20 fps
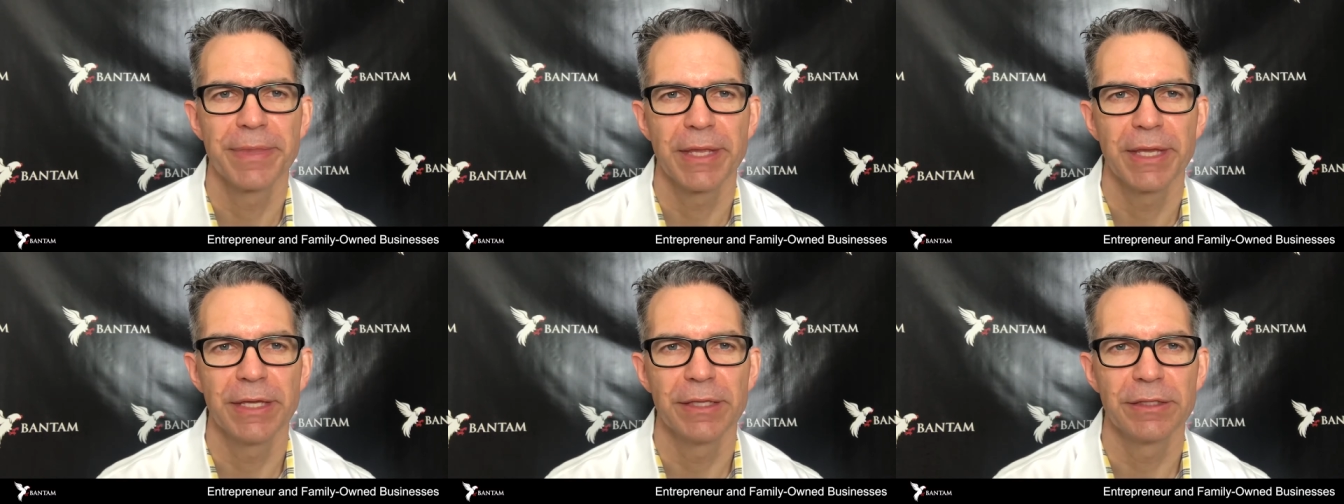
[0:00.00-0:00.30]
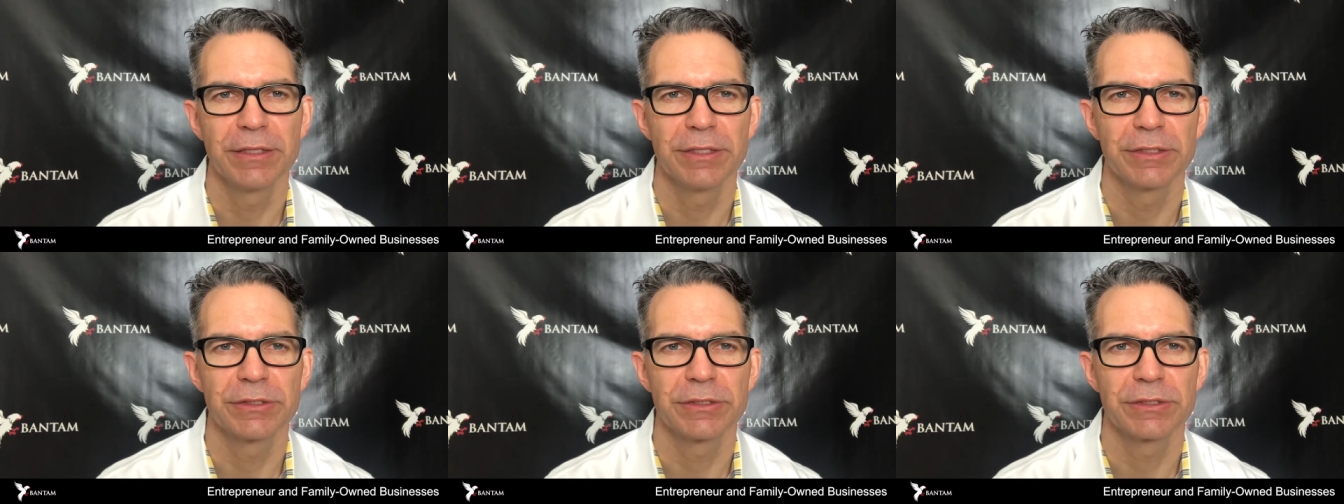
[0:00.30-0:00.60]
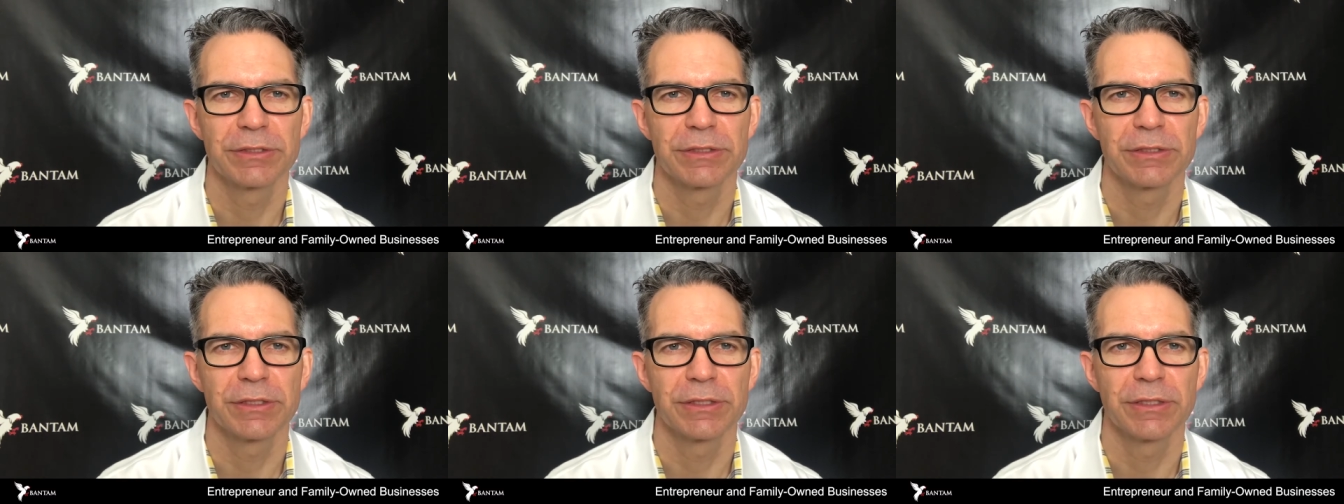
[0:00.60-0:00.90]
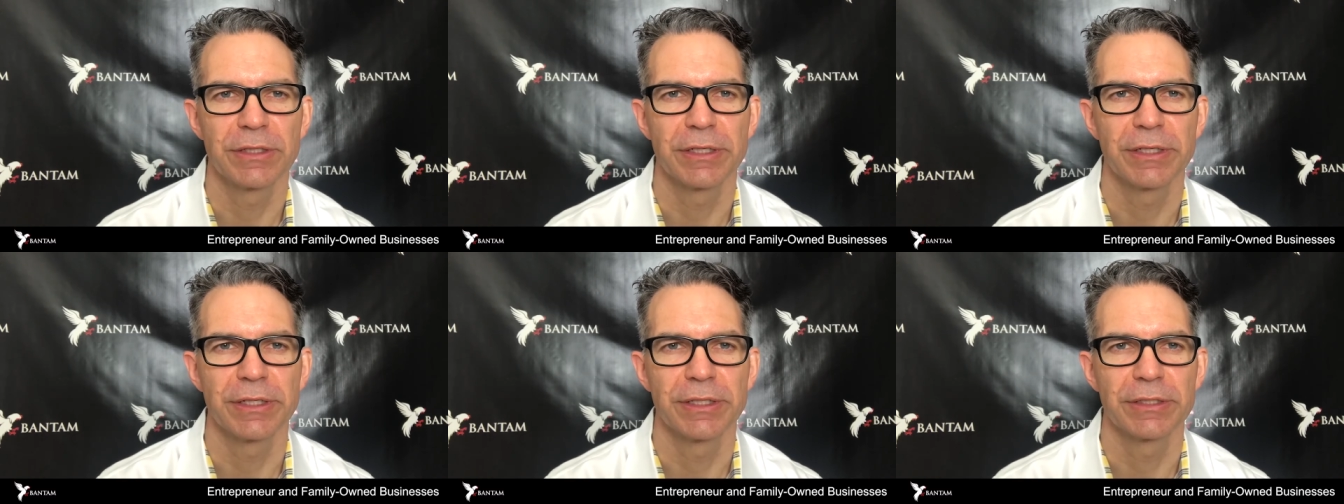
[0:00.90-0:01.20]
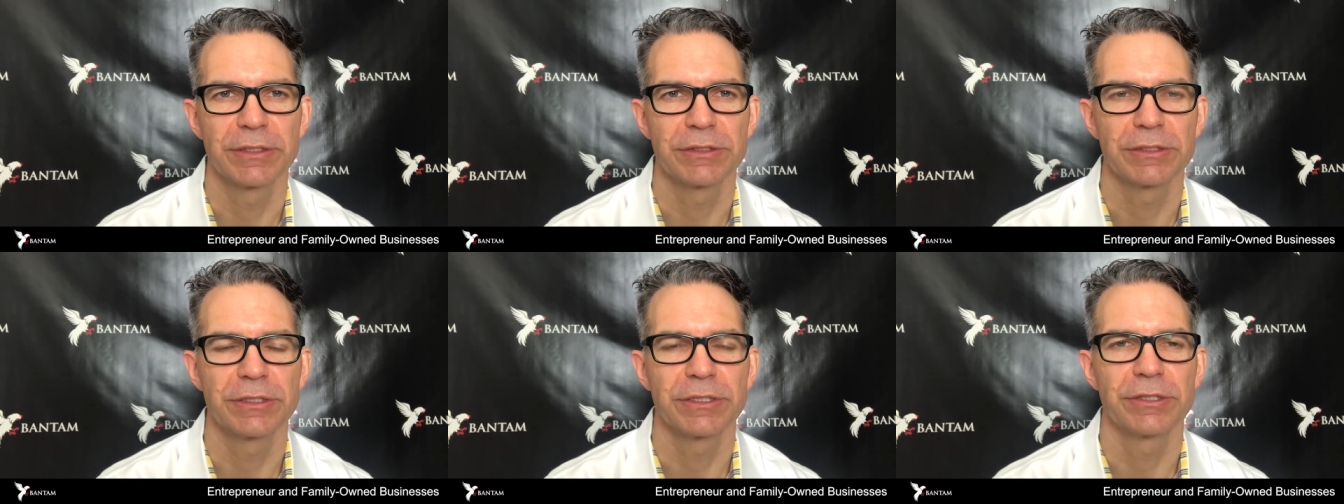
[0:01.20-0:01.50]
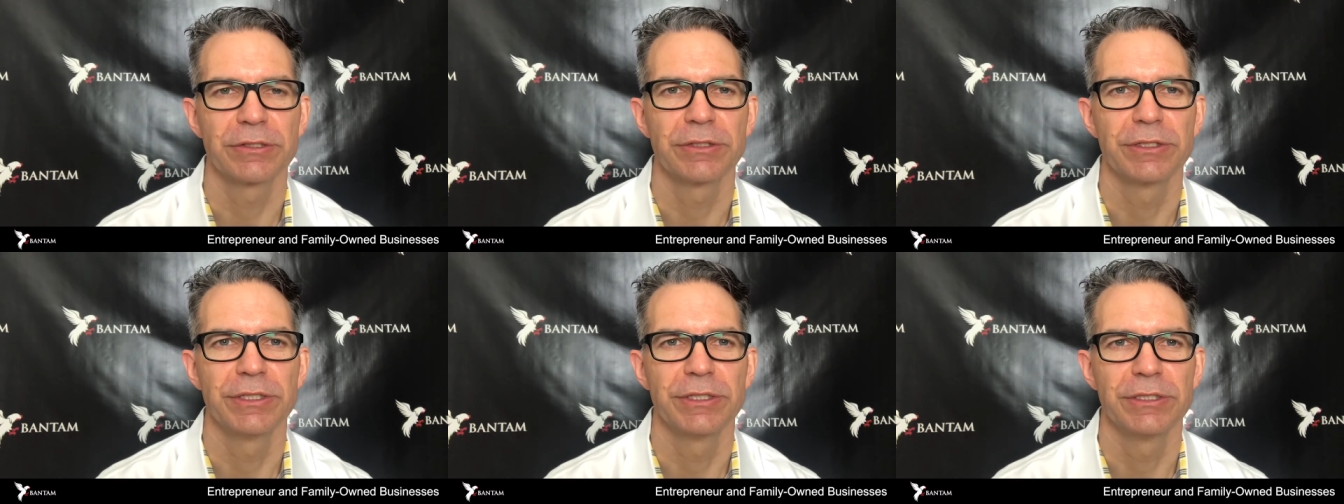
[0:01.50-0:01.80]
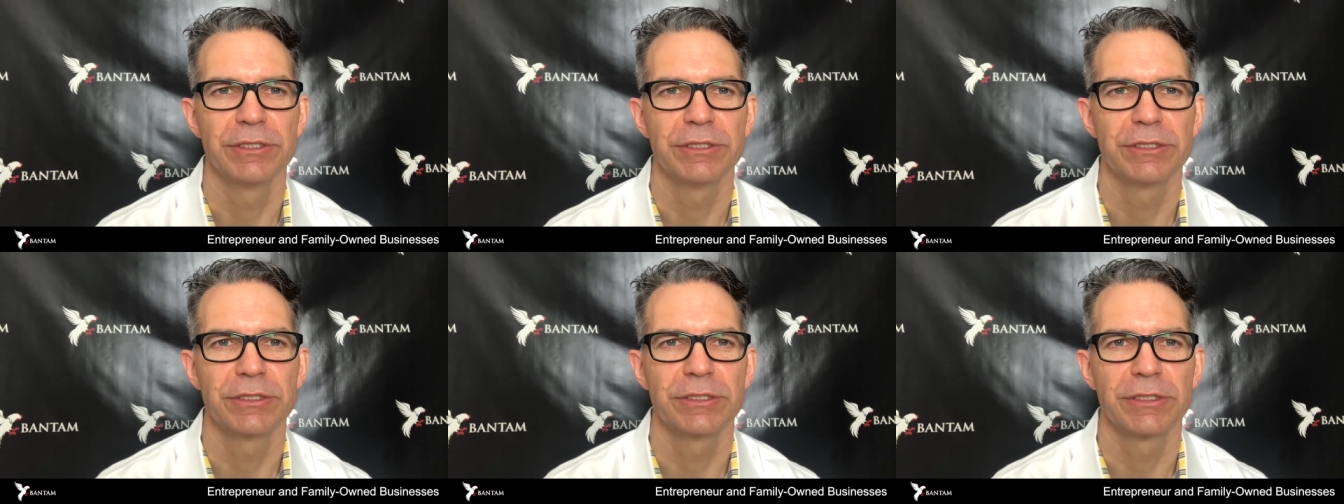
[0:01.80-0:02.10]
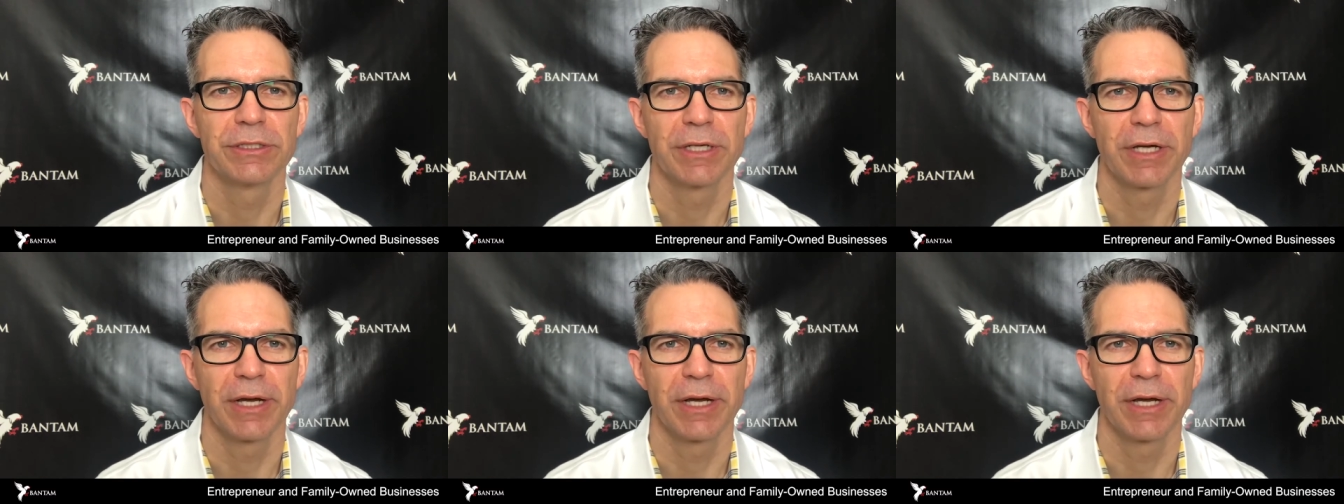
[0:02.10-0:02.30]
In this series,